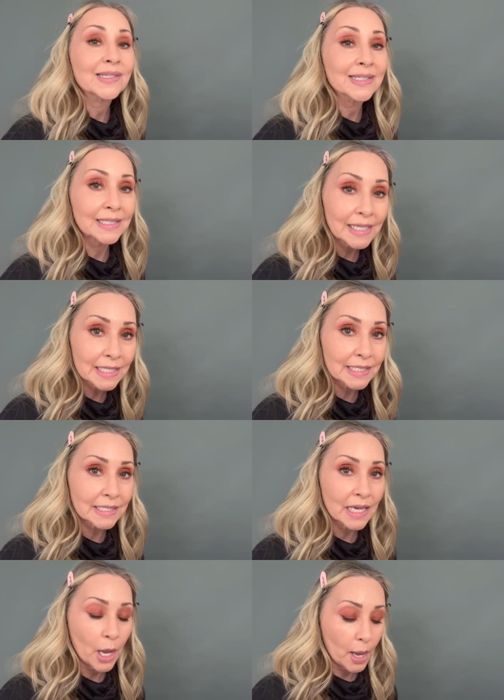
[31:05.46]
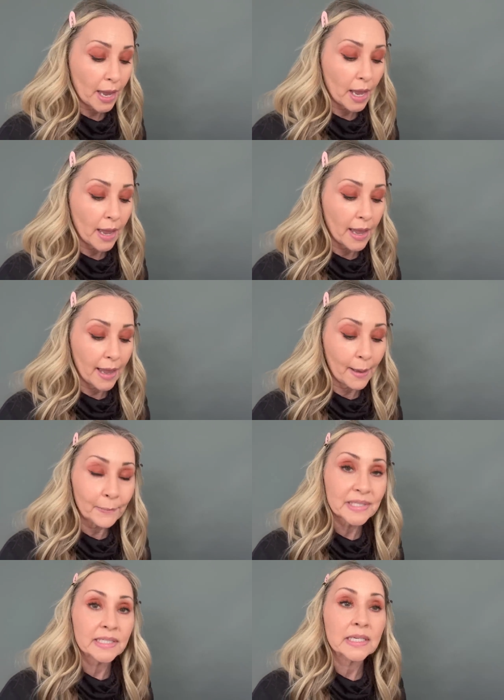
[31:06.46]
six
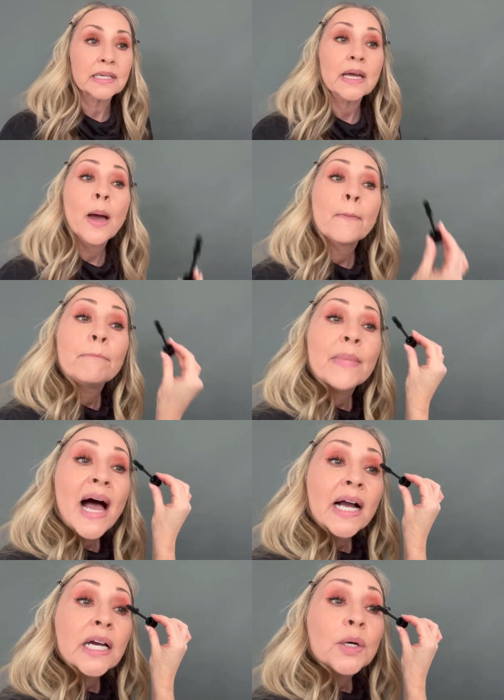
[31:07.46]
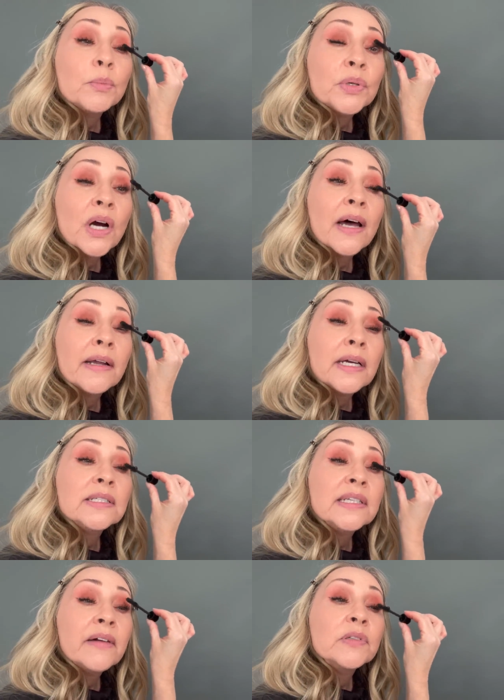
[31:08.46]
empty Mac products,
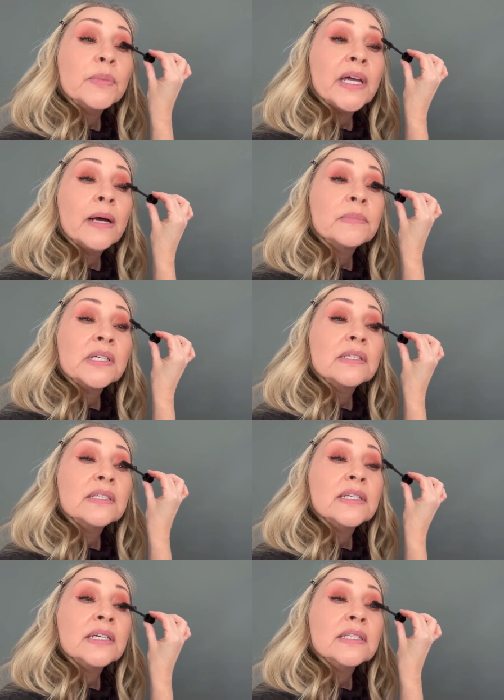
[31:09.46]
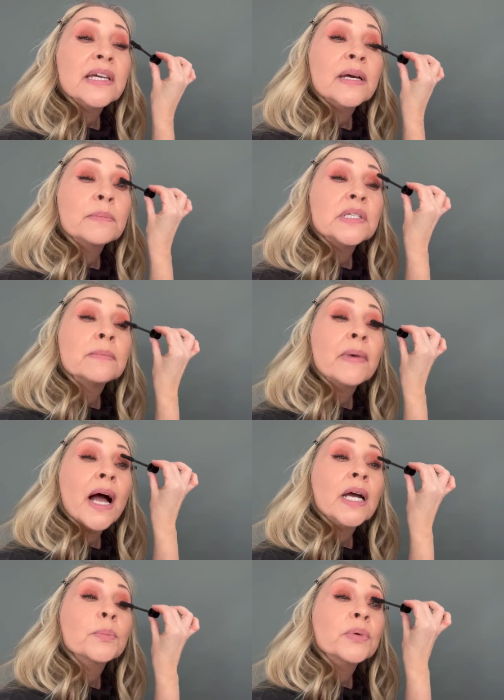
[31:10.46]
they have to be empty, six empty
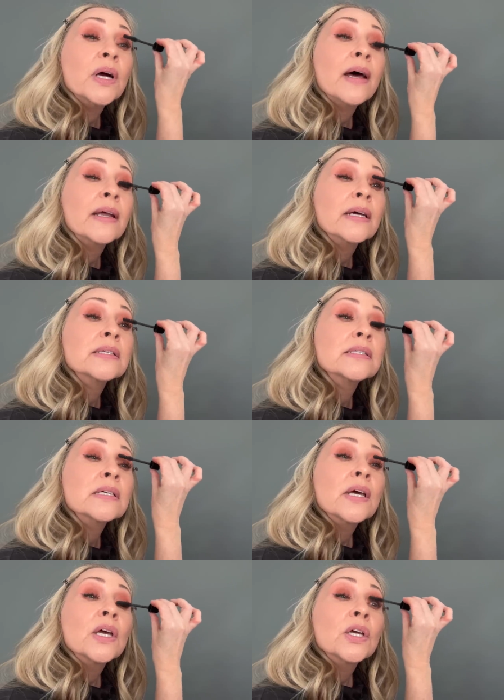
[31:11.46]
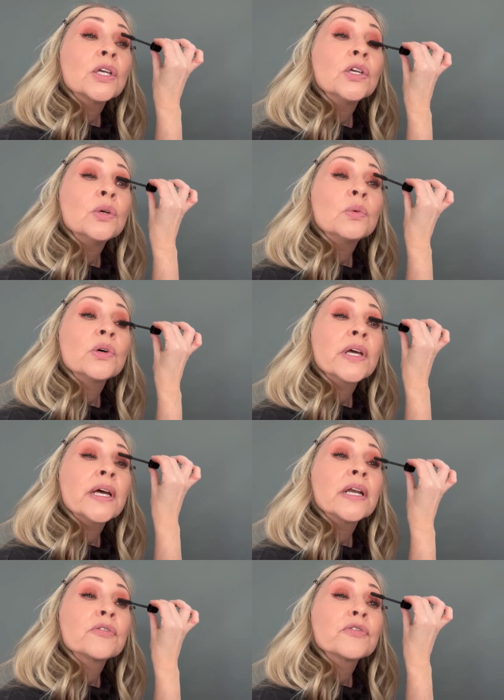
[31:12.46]
Mac products, you will
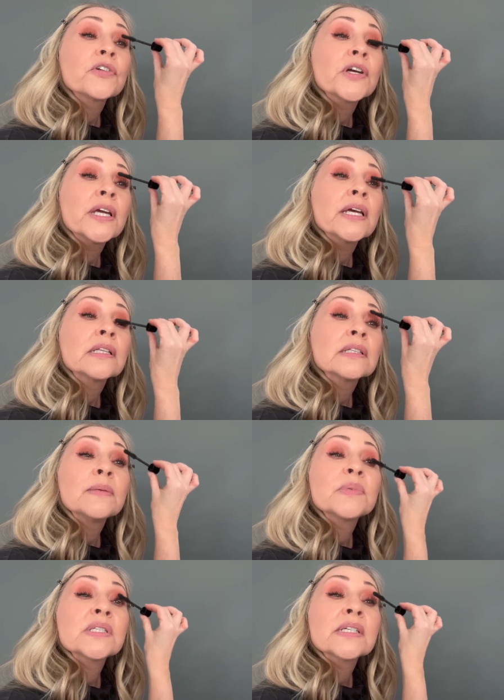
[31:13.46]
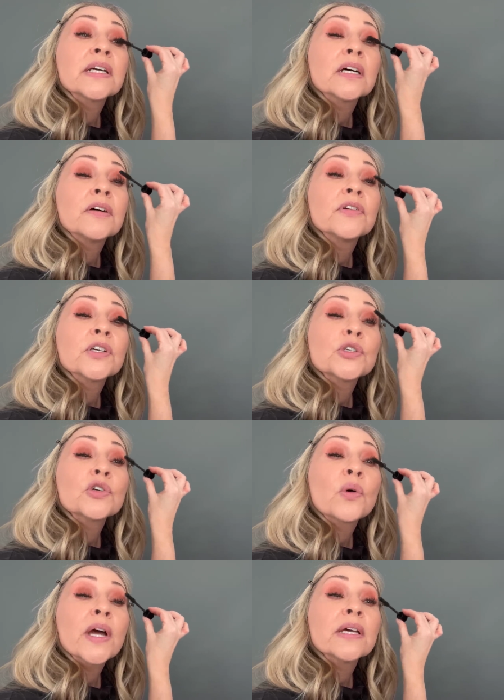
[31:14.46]
get a free lipstick of your
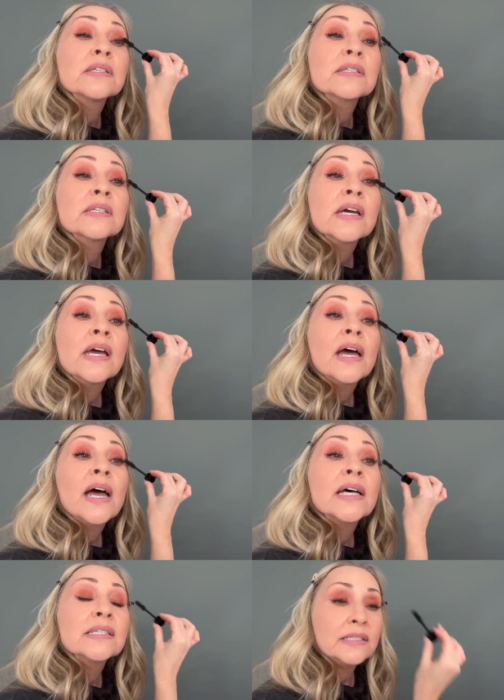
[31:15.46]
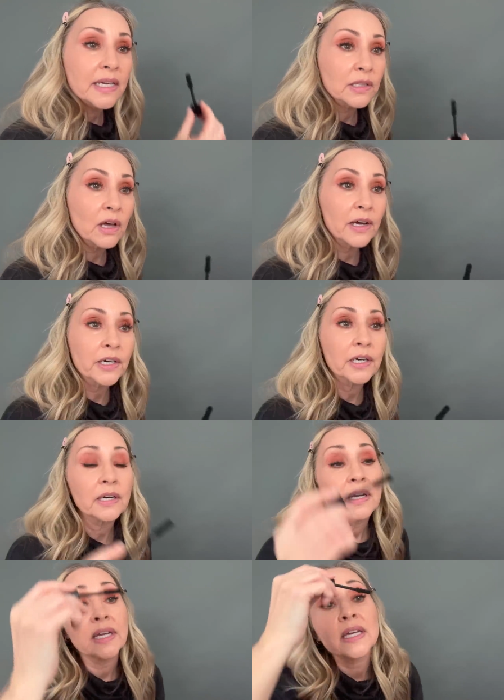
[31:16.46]
choice. Estee
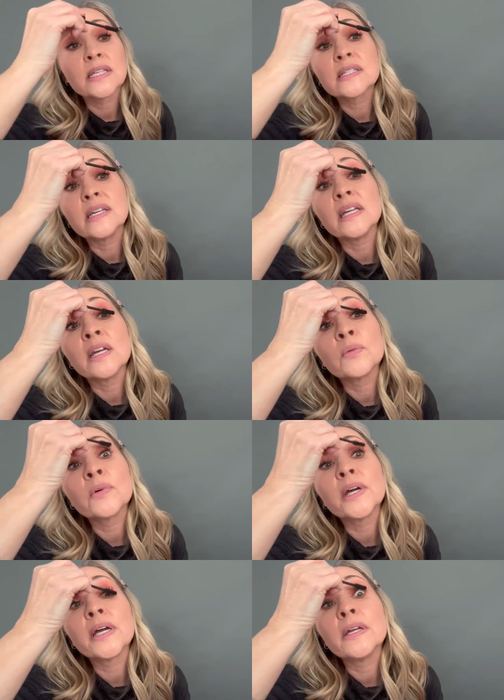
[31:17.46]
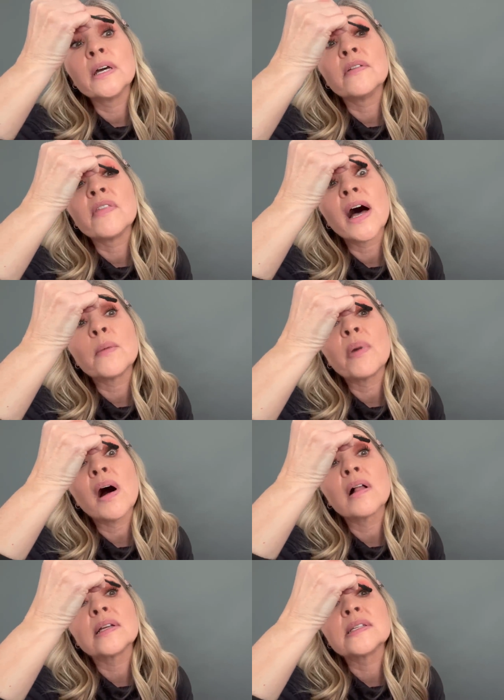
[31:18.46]
Lauder is getting rid of that
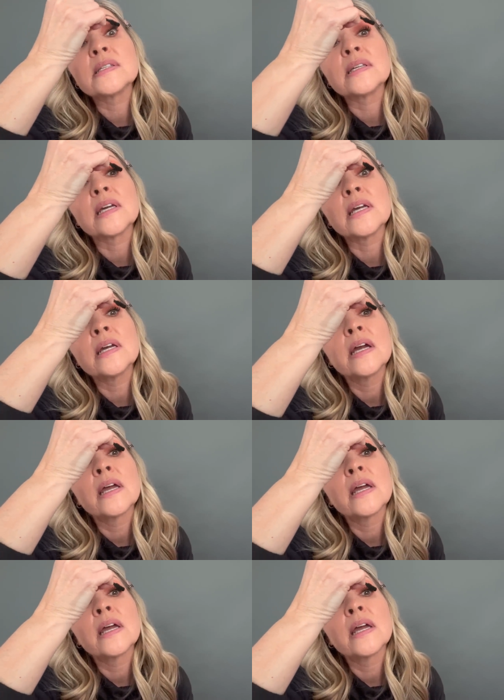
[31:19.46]
policy,